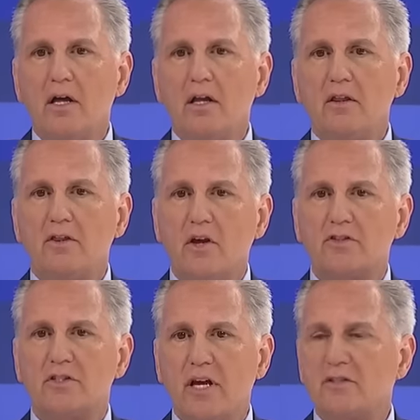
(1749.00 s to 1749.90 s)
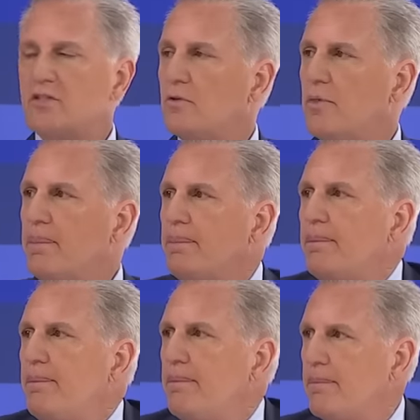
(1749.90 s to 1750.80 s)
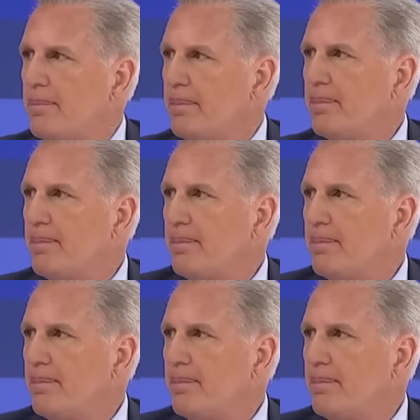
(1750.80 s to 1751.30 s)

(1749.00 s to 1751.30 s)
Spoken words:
What's the thing that would change it for